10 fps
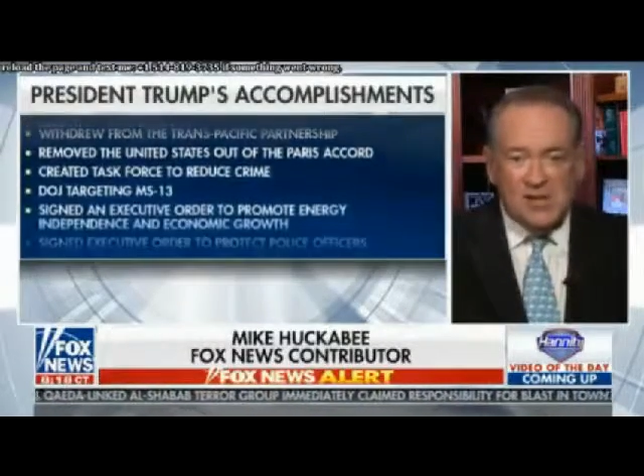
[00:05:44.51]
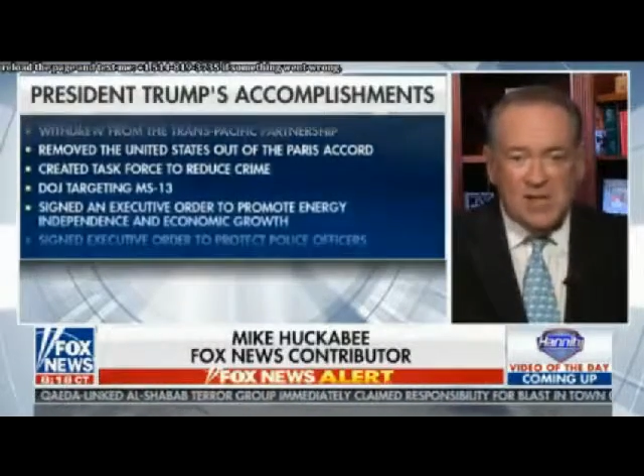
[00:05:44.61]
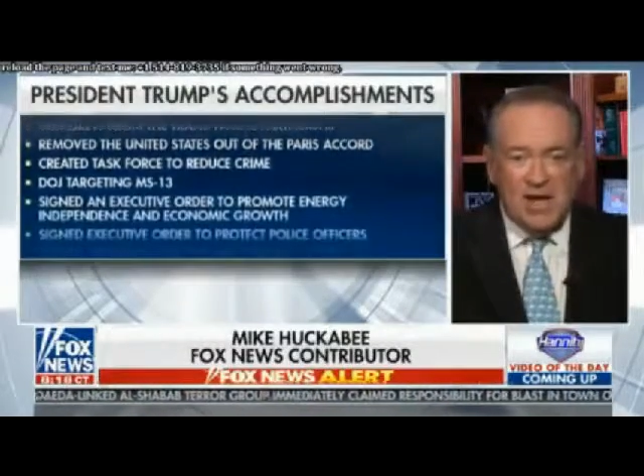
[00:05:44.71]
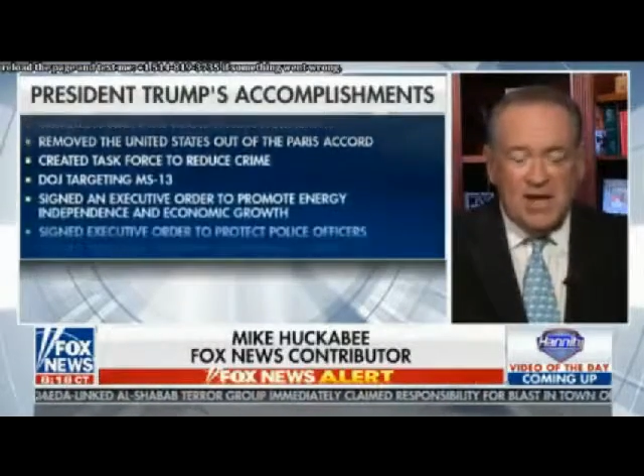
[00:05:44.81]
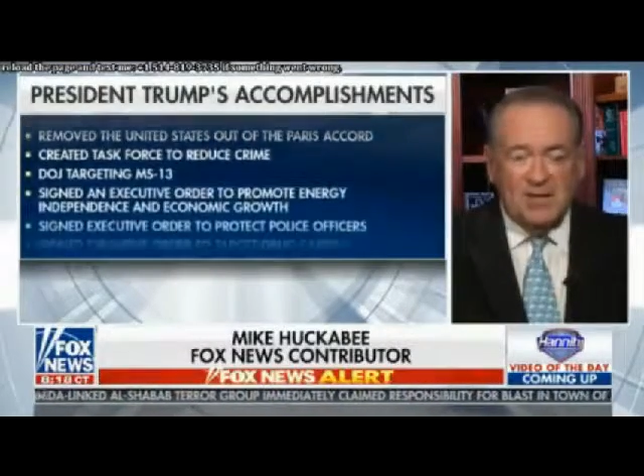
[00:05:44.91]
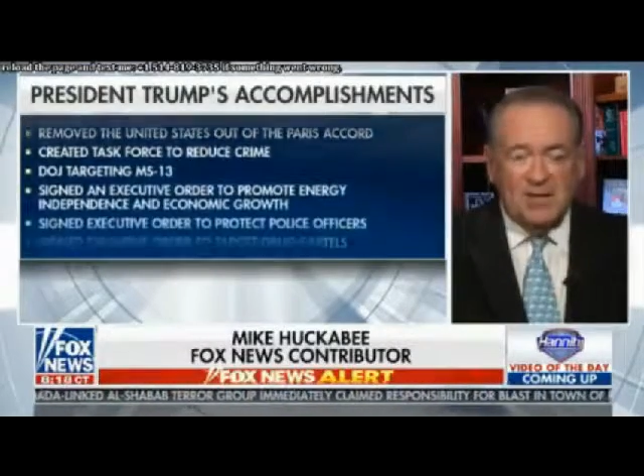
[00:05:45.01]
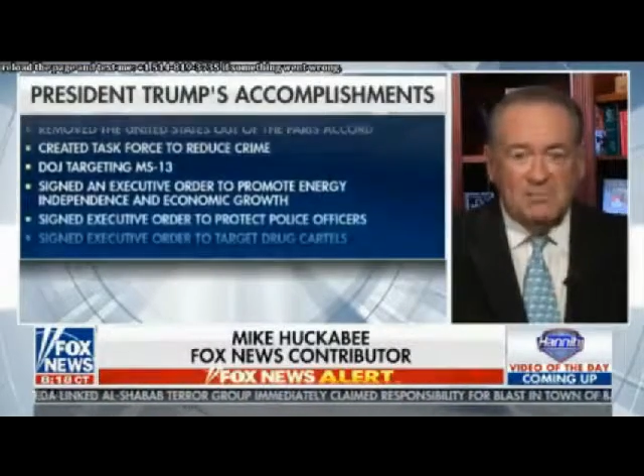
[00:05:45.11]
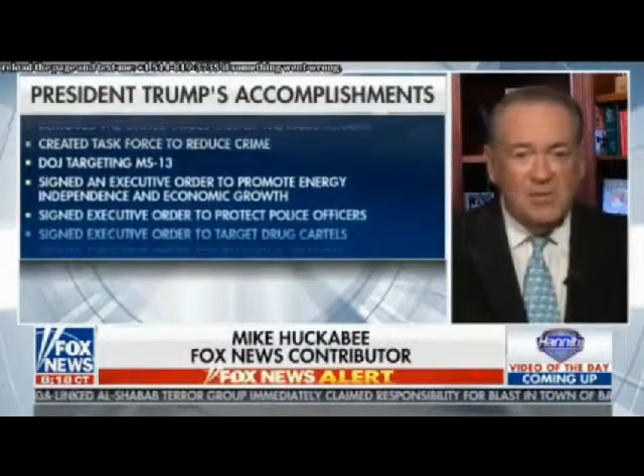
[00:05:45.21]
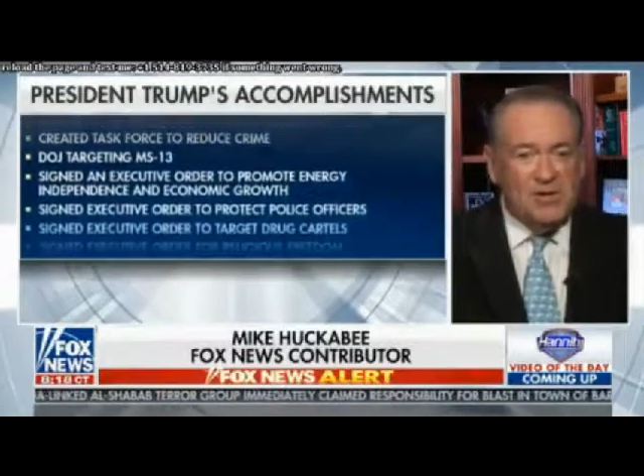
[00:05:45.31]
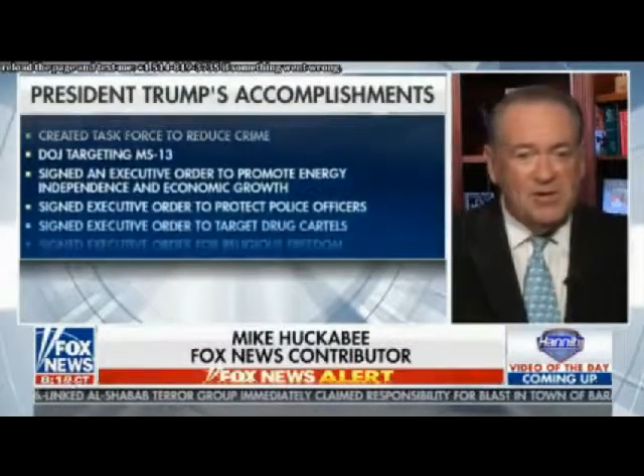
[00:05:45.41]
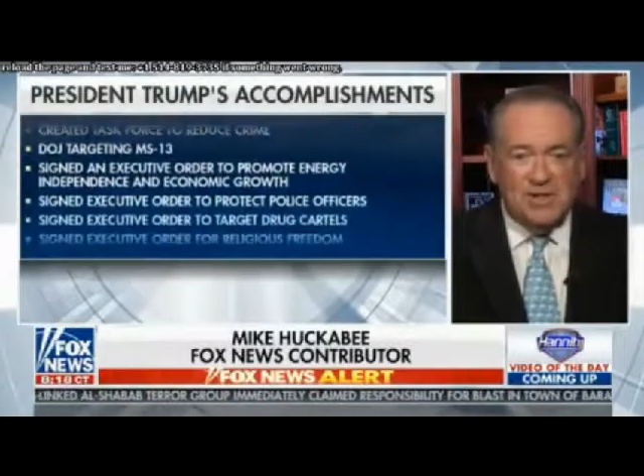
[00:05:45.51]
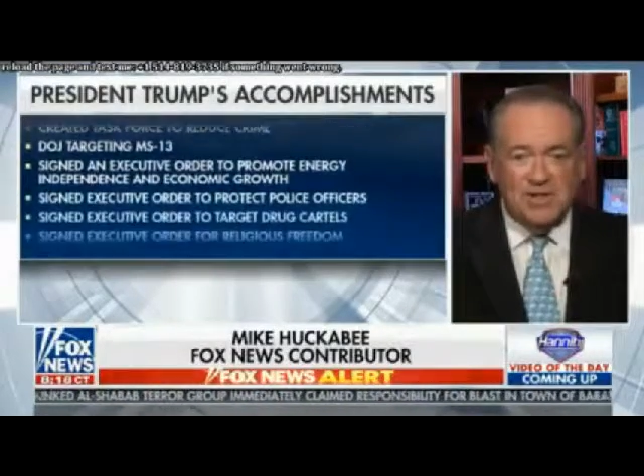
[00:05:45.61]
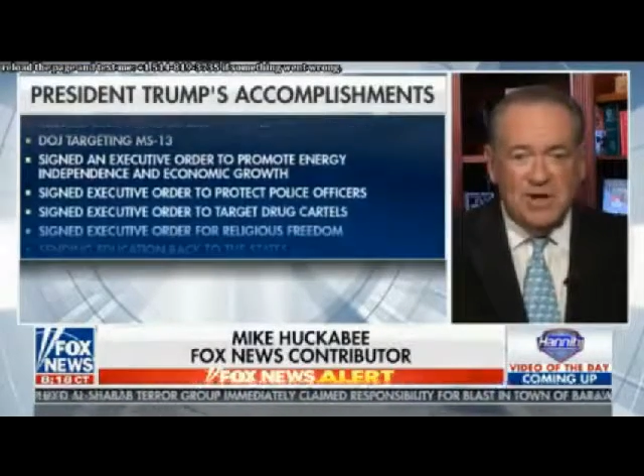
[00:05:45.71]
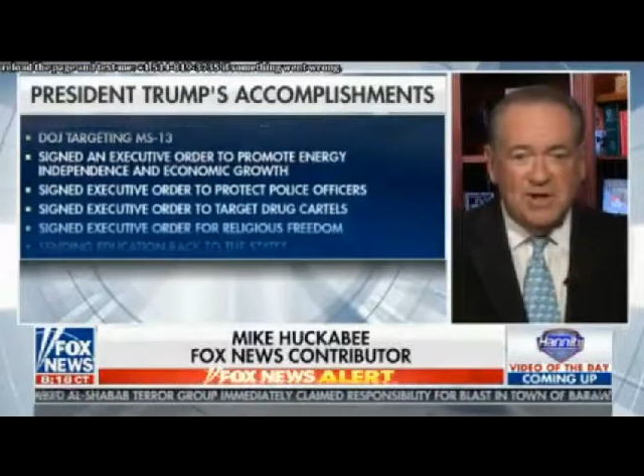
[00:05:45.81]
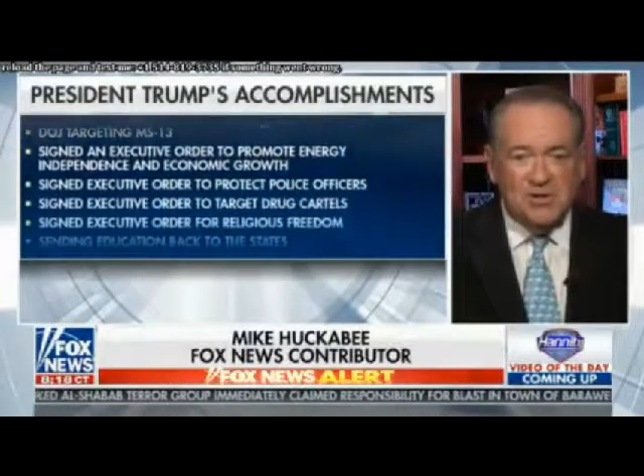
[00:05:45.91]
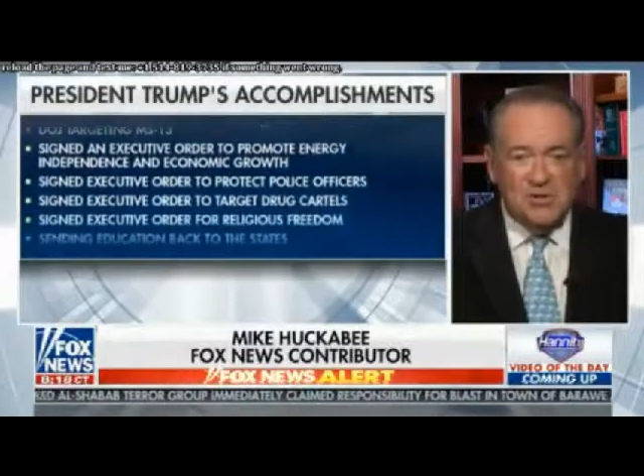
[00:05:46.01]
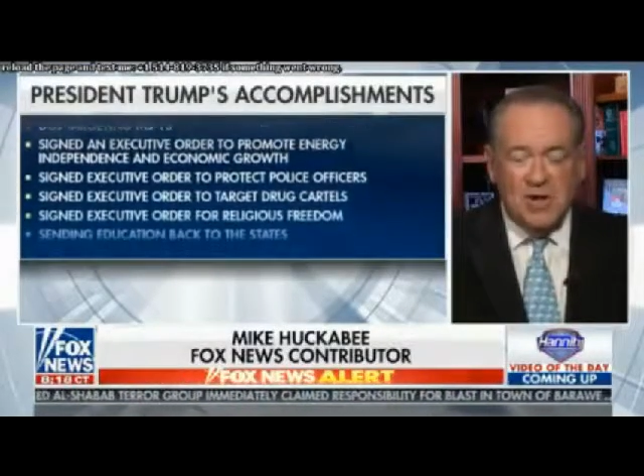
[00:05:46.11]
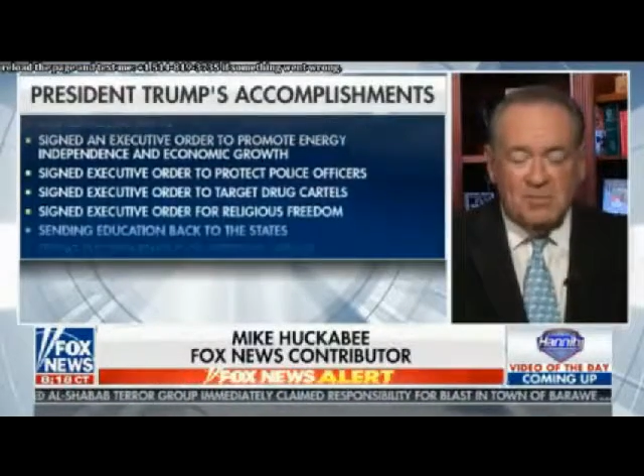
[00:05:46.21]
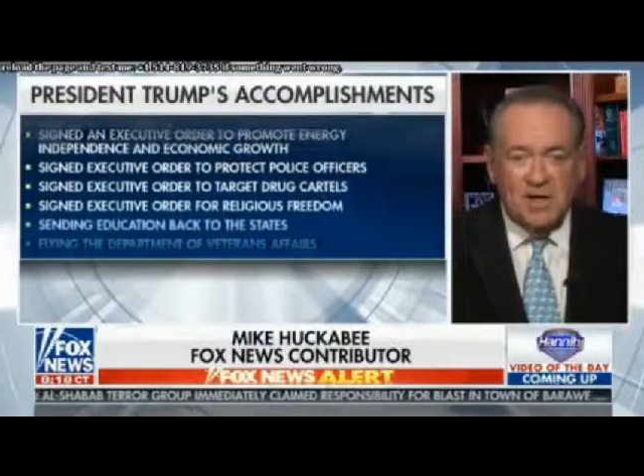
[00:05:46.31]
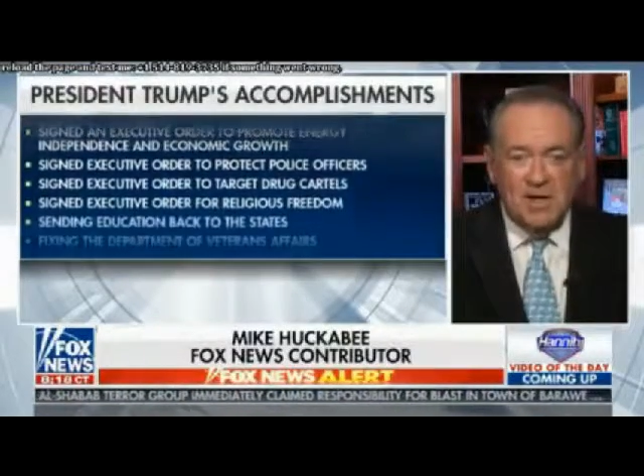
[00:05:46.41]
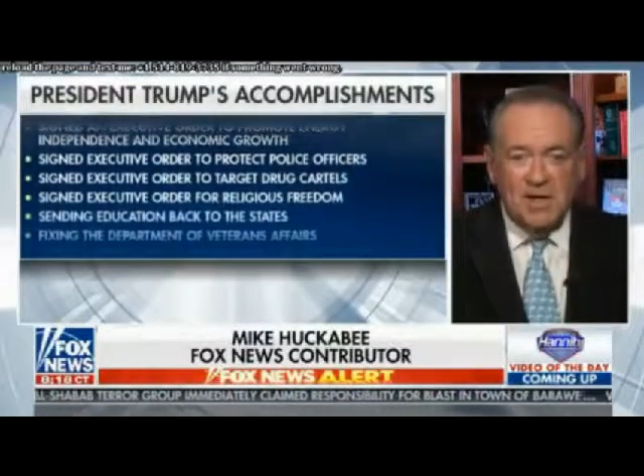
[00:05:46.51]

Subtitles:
stand President Donald Trump.